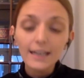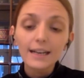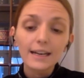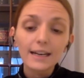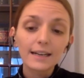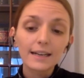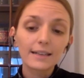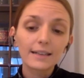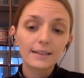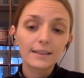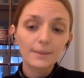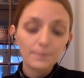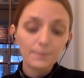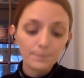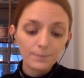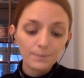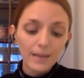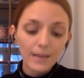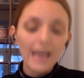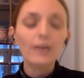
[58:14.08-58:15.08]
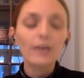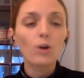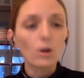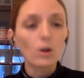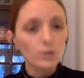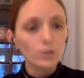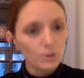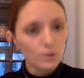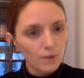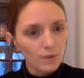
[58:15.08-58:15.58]
And
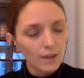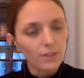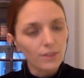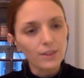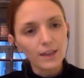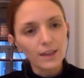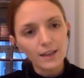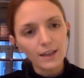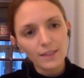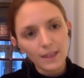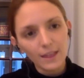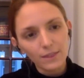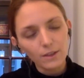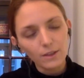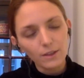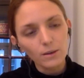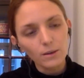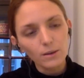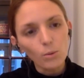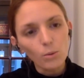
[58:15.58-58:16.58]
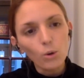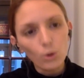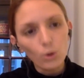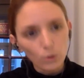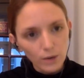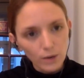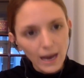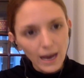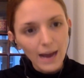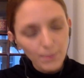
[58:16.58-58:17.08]
also I think that the Mogo
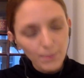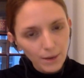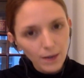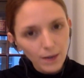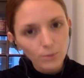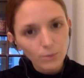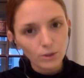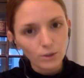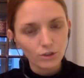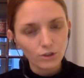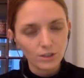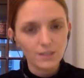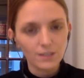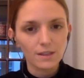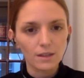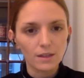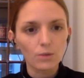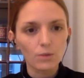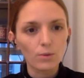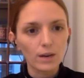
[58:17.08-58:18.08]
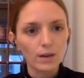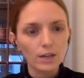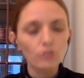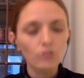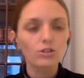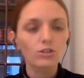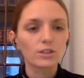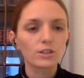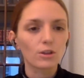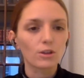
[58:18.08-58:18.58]
Naba, which is the
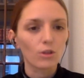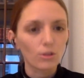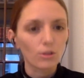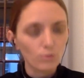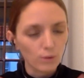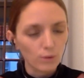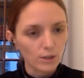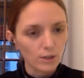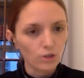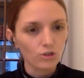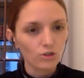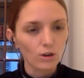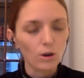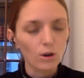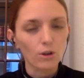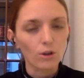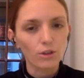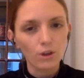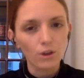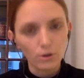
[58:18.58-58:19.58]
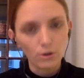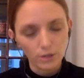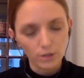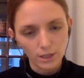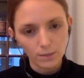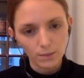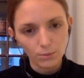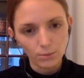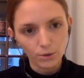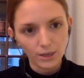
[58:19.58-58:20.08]
religious traditional authority
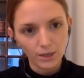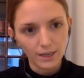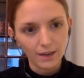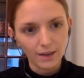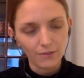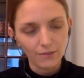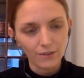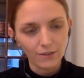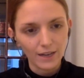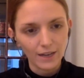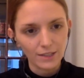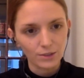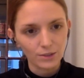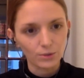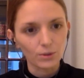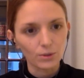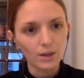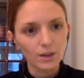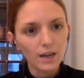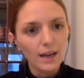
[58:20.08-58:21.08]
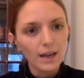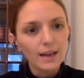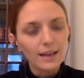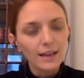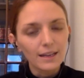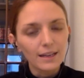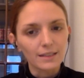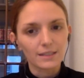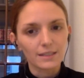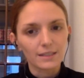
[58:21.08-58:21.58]
in Burkina Faso,
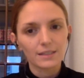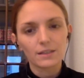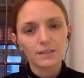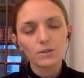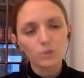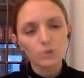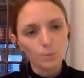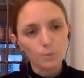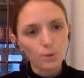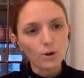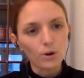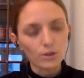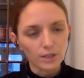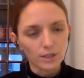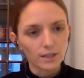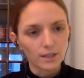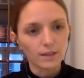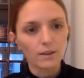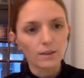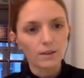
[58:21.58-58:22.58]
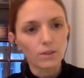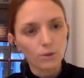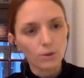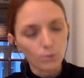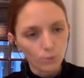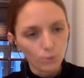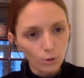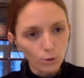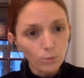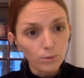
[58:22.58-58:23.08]
is supporting the
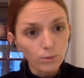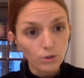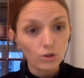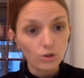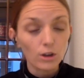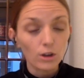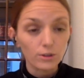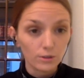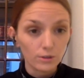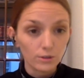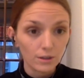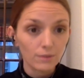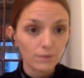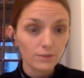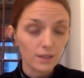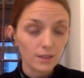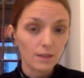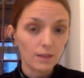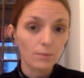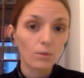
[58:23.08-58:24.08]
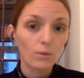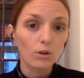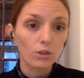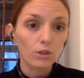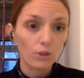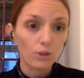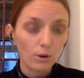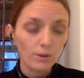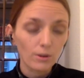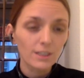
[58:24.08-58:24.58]
group, which also gives them
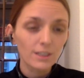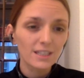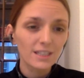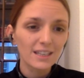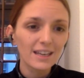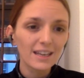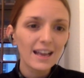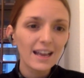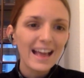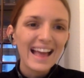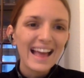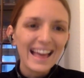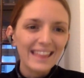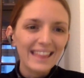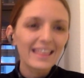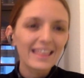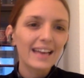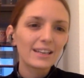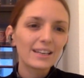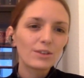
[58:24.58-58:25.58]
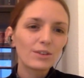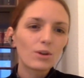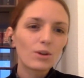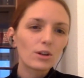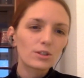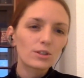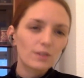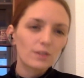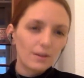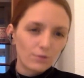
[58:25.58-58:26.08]
authority. And then you
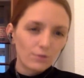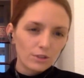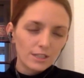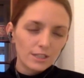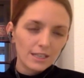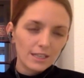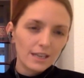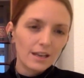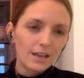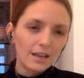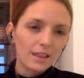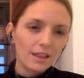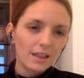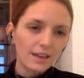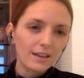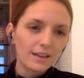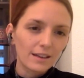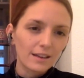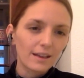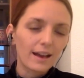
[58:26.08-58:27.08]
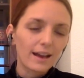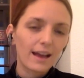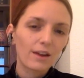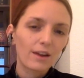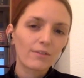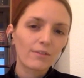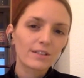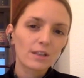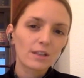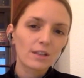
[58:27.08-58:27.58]
also have to see it, I think, in a kind
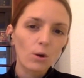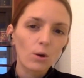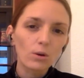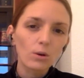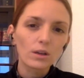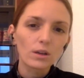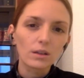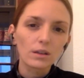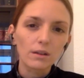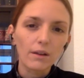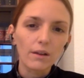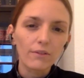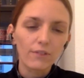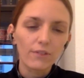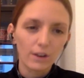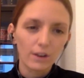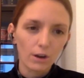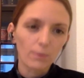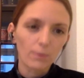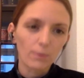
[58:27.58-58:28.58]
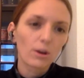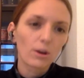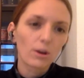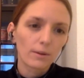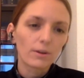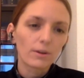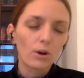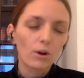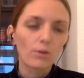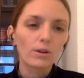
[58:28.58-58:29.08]
of as a local
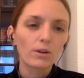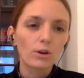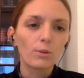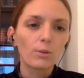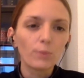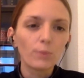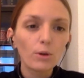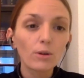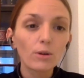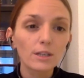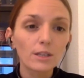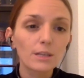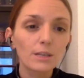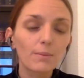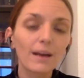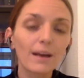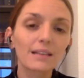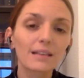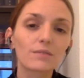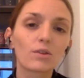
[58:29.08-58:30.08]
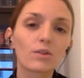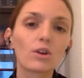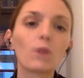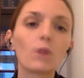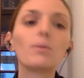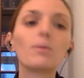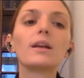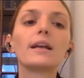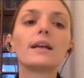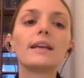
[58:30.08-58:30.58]
phenomenon or a community-based
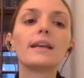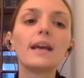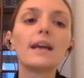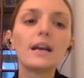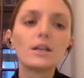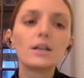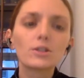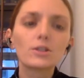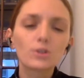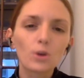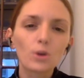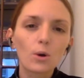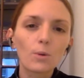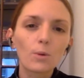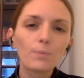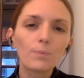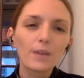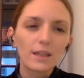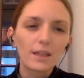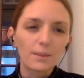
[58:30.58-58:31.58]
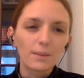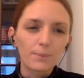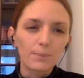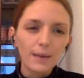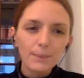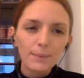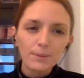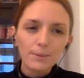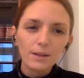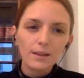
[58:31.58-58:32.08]
phenomenon. So the
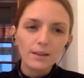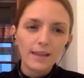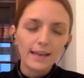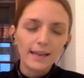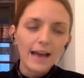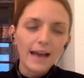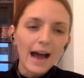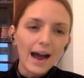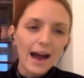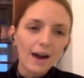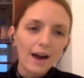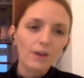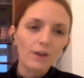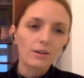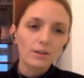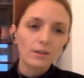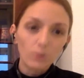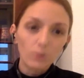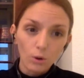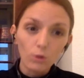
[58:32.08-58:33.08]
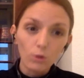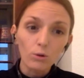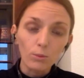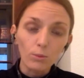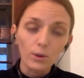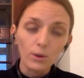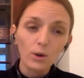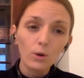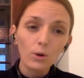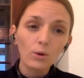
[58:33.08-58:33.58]
people that are
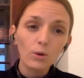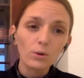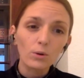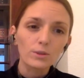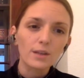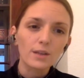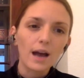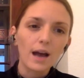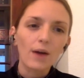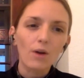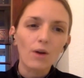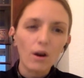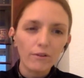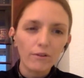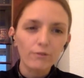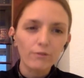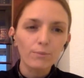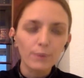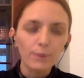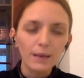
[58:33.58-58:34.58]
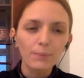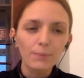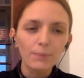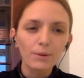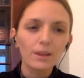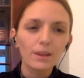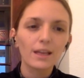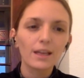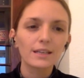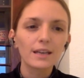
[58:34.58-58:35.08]
Koglweogos are often people
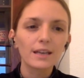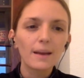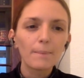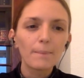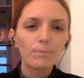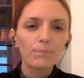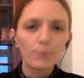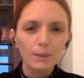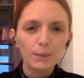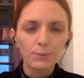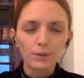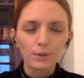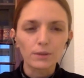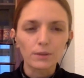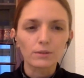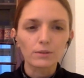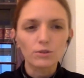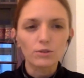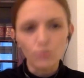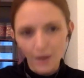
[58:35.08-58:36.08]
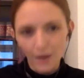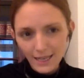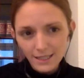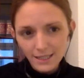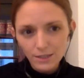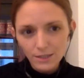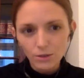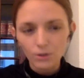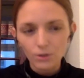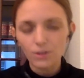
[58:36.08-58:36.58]
that people
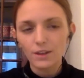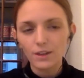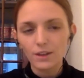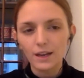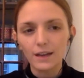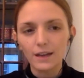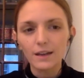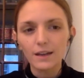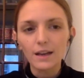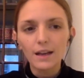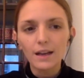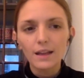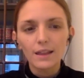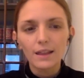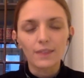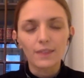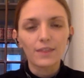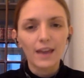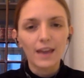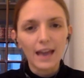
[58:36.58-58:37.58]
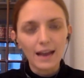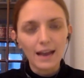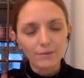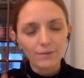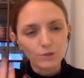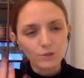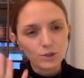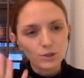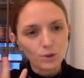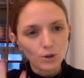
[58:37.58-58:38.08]
trust or think that they have
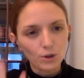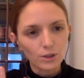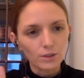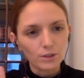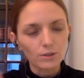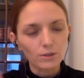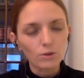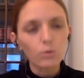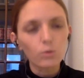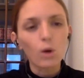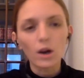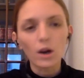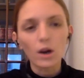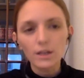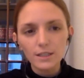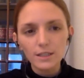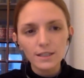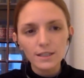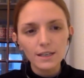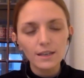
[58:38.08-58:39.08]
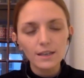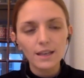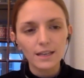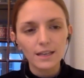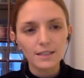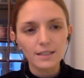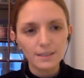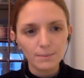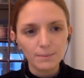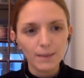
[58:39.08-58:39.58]
a certain quality that
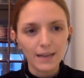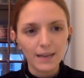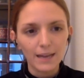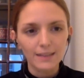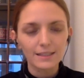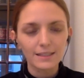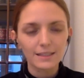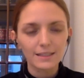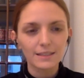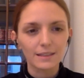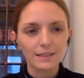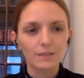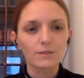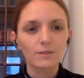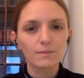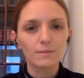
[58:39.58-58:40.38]
makes it